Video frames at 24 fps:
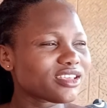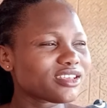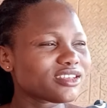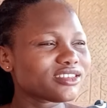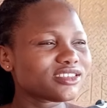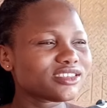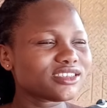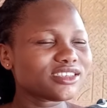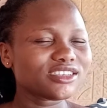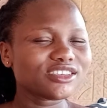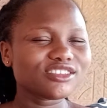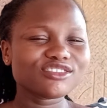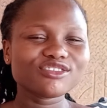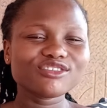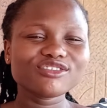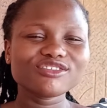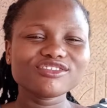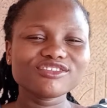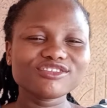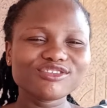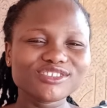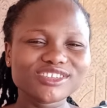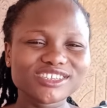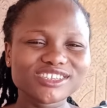she's
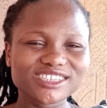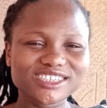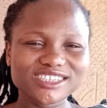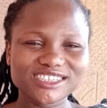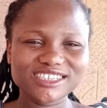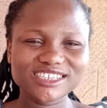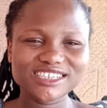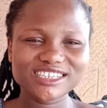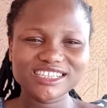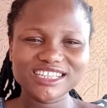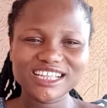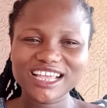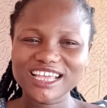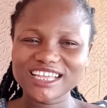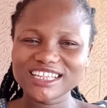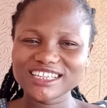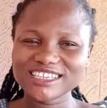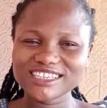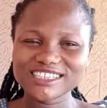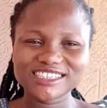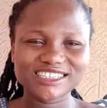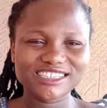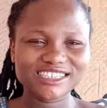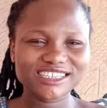not noticing
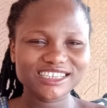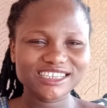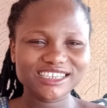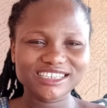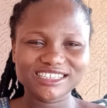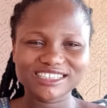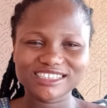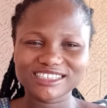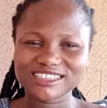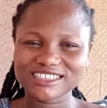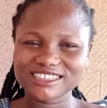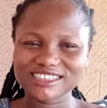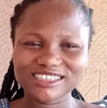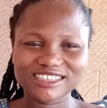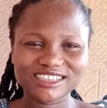anything